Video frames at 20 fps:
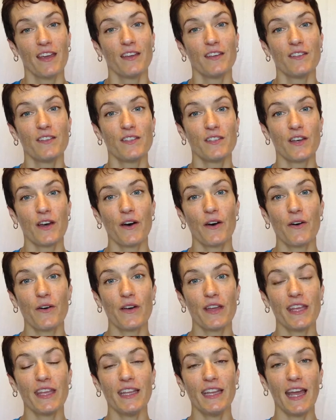So
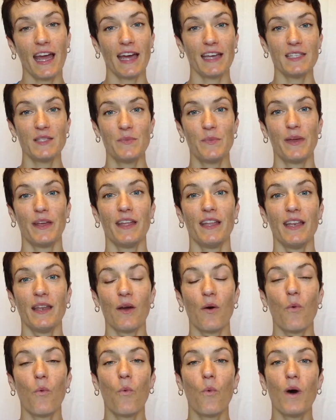it has been
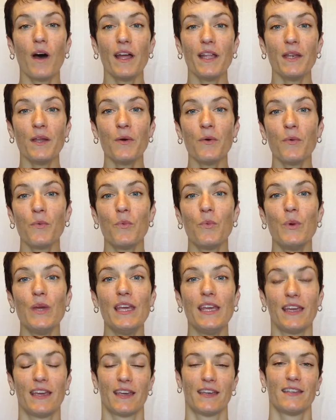1
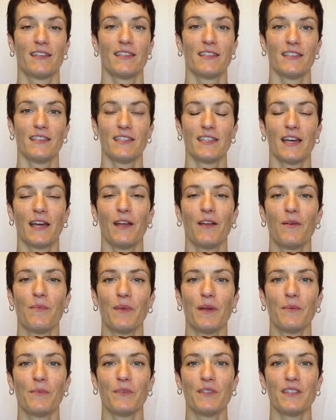week since
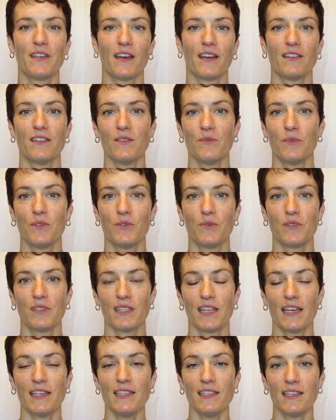Ironman Wisconsin, which was
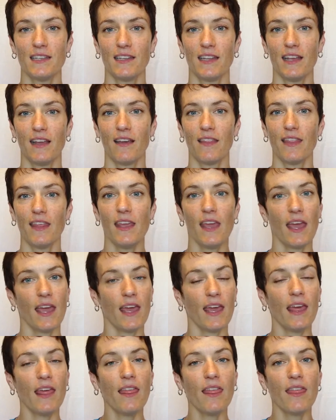last Sunday on the
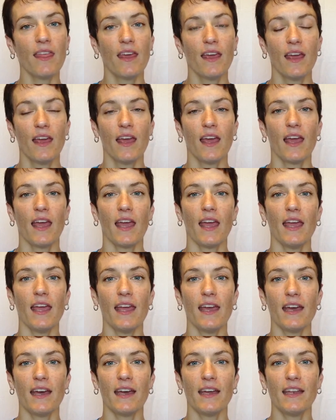8th.
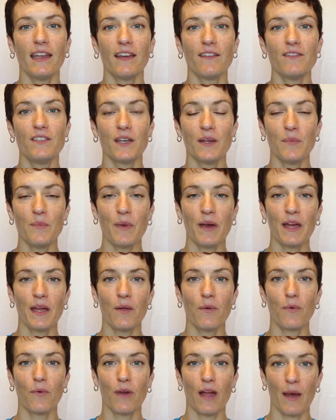And I've done my
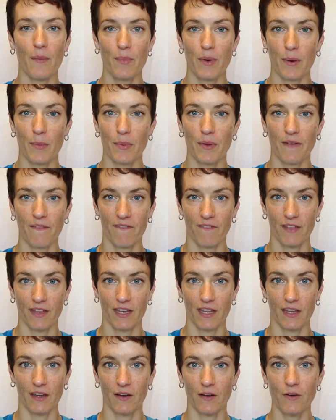wrap-up
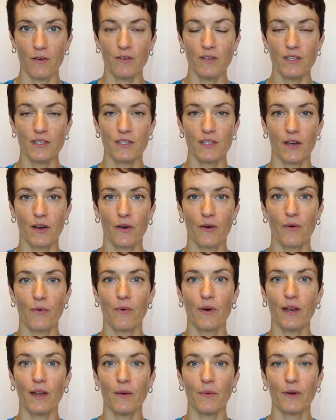video, so
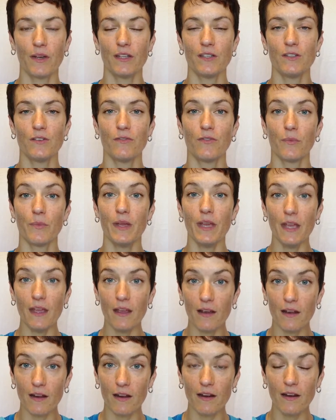what I want to do from
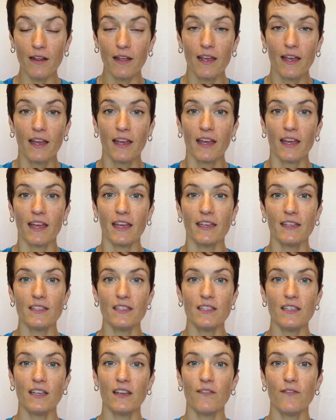here is
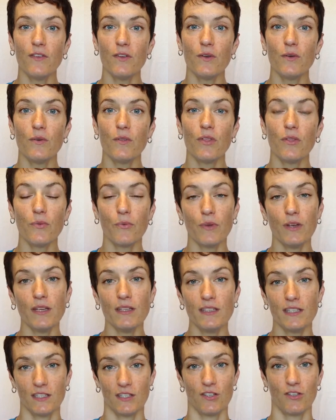to give you 3
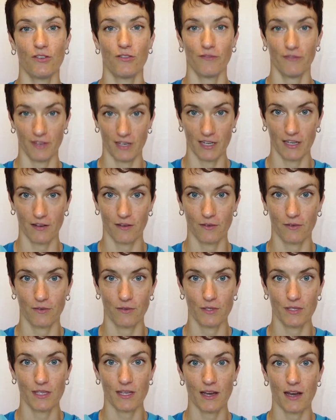additional
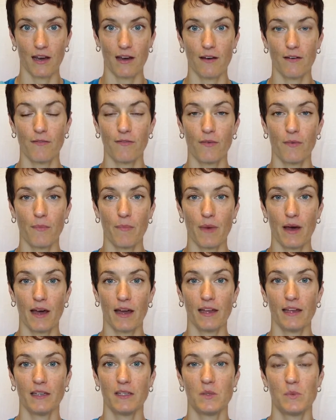videos of
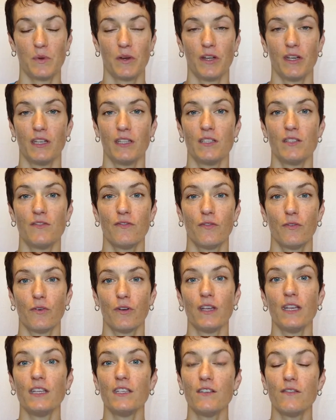my experience
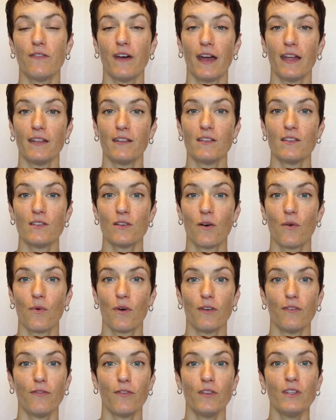for each event. So
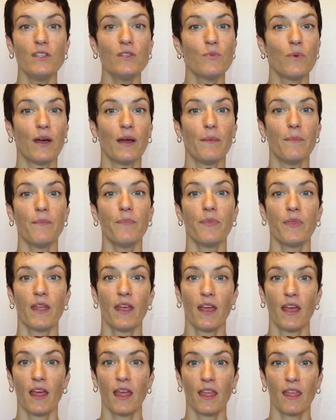one for the swim,
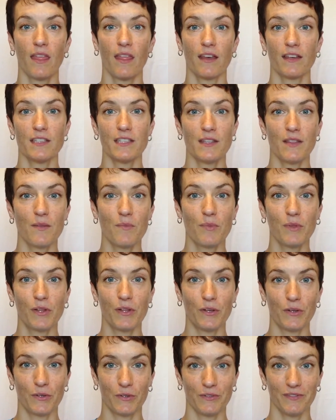thus the
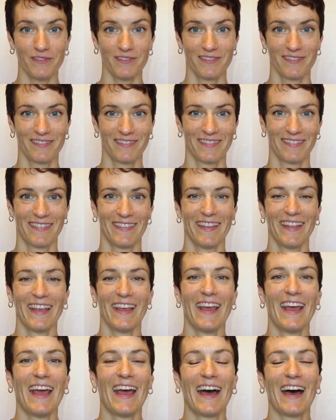blue,
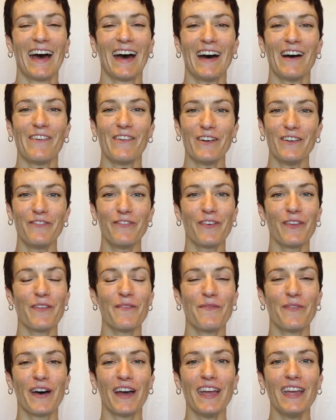one for the
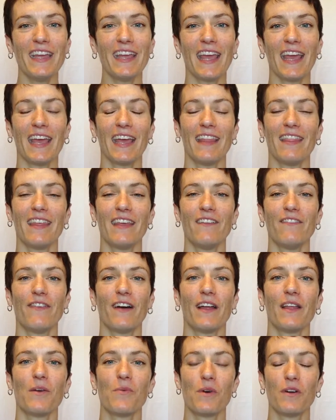bike, and then
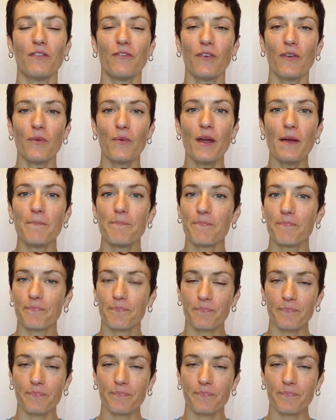finally one for the run.